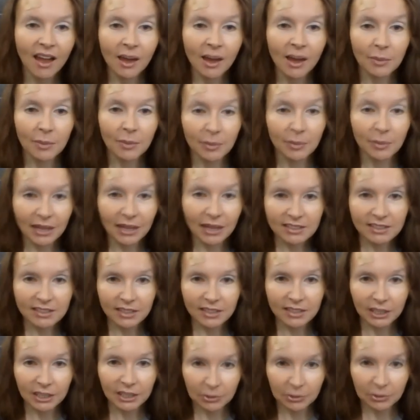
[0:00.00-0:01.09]
But back to
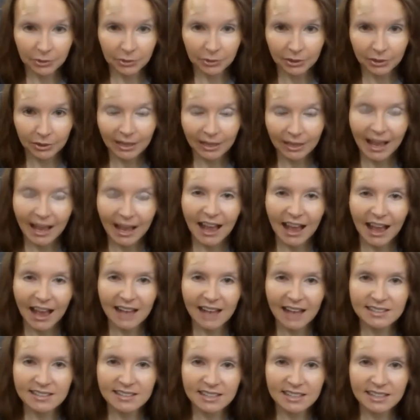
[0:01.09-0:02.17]
the Huel.
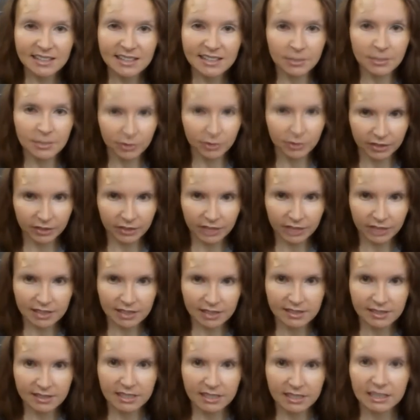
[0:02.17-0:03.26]
As I said
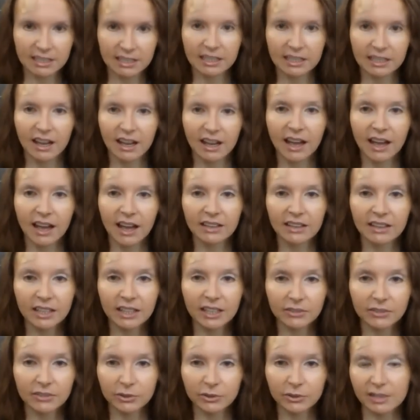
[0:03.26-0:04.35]
previously, I
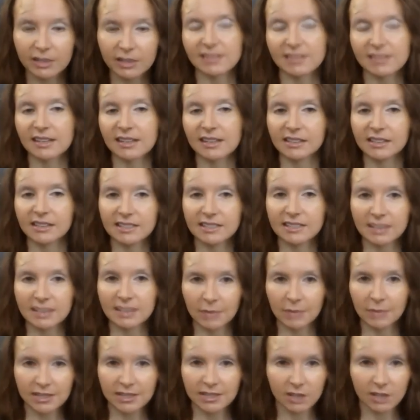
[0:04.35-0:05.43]
like food that's at least
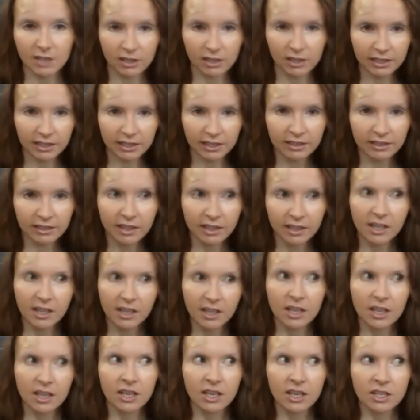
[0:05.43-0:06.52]
semi-solid.
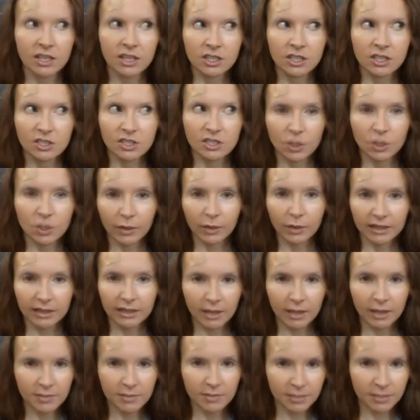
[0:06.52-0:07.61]
So when it
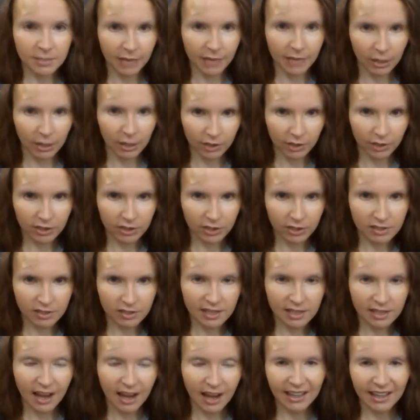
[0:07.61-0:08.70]
comes to powders,
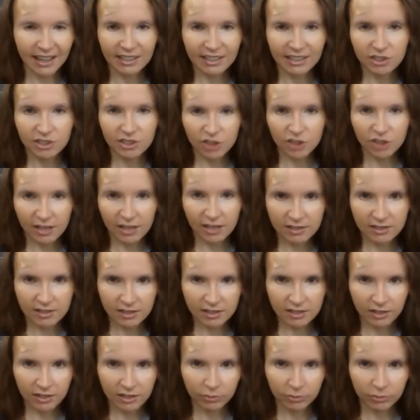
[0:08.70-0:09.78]
I add just
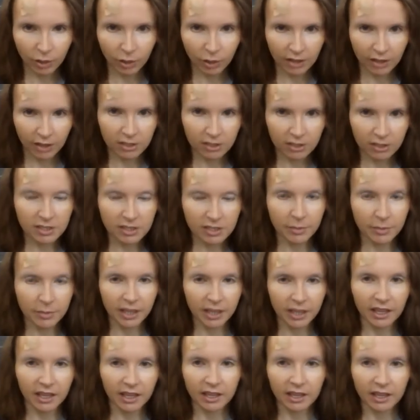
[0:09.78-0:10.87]
enough water to
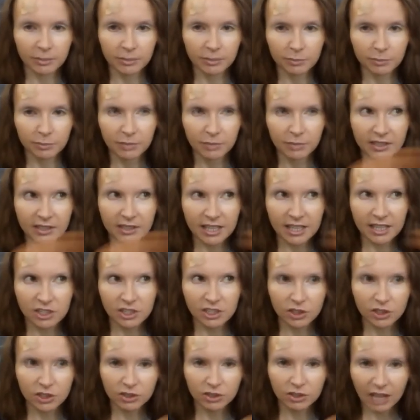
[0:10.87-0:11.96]
make a
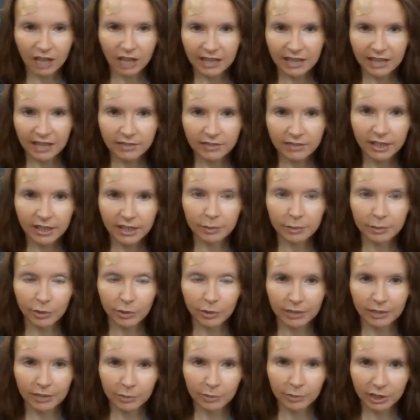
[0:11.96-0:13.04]
texture kind of like
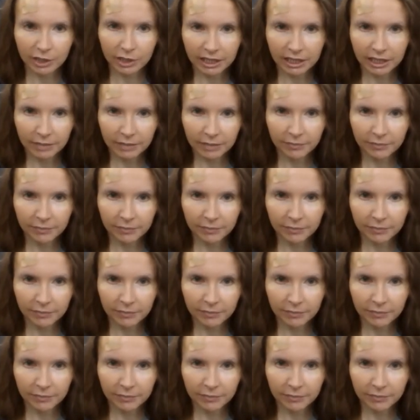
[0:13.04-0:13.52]
bread pudding.